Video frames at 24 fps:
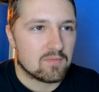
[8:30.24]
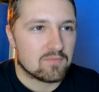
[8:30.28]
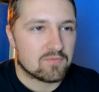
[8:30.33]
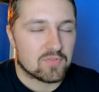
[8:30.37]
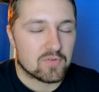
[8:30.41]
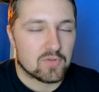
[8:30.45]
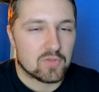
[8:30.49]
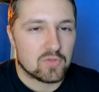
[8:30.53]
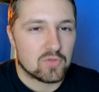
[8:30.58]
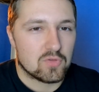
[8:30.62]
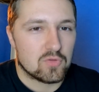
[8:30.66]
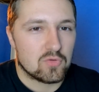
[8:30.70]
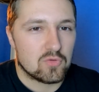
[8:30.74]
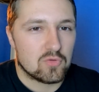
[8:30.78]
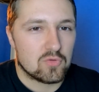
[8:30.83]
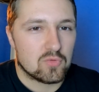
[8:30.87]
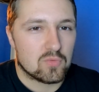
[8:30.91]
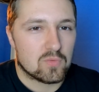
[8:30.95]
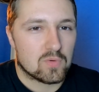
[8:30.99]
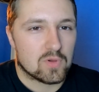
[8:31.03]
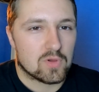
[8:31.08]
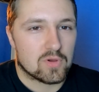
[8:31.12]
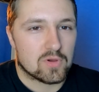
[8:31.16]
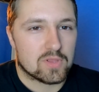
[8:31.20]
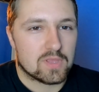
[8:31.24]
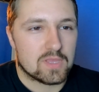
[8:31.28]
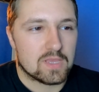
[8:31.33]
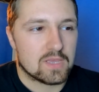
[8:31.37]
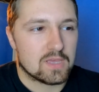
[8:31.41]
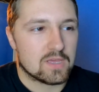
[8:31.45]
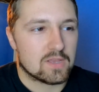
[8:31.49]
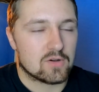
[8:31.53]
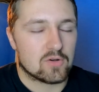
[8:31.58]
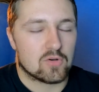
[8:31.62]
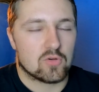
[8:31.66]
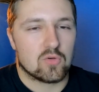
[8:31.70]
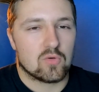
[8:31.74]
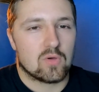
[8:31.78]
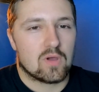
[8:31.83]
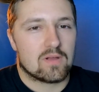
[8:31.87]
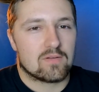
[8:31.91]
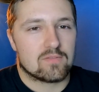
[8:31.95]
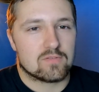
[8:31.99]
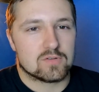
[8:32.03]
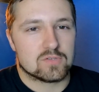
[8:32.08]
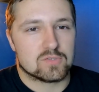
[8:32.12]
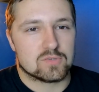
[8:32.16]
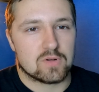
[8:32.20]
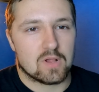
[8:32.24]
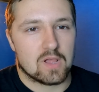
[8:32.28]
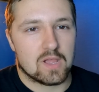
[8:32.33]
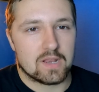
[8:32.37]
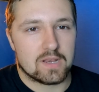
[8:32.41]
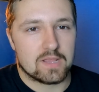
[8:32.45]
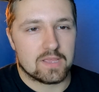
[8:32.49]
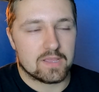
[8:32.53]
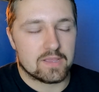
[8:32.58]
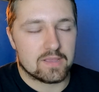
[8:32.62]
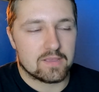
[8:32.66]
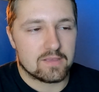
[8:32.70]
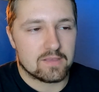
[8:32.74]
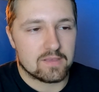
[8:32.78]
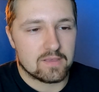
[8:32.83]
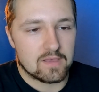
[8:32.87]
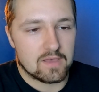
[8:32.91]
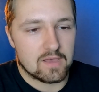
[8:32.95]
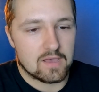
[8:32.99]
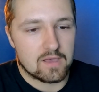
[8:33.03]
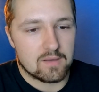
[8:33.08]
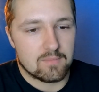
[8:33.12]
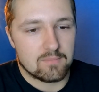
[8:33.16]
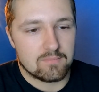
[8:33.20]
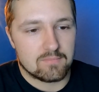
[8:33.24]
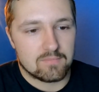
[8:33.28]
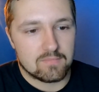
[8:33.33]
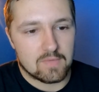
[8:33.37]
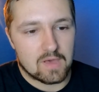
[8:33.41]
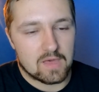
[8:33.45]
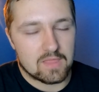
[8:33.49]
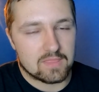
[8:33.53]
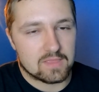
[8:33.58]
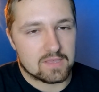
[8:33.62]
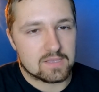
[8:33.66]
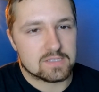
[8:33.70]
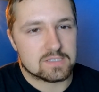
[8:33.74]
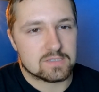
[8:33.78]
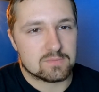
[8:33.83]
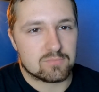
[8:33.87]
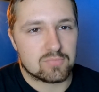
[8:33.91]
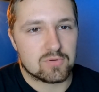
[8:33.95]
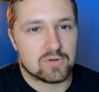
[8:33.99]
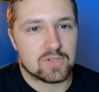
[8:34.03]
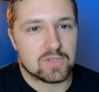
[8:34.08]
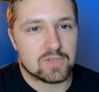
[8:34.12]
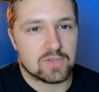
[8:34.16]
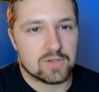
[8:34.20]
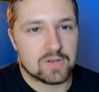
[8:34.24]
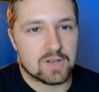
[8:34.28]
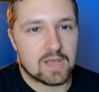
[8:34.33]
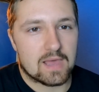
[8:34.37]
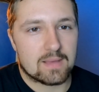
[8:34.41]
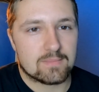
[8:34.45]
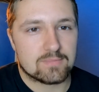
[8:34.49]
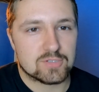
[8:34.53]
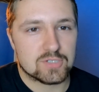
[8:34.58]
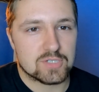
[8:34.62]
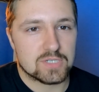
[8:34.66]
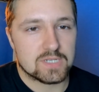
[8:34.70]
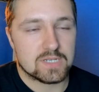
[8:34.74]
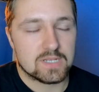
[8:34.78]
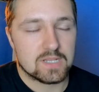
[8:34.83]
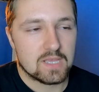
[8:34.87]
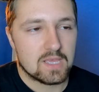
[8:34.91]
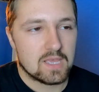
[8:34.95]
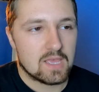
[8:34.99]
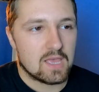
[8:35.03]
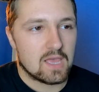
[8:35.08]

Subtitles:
for you or your kid or whoever's riding, I think it's a pretty good option.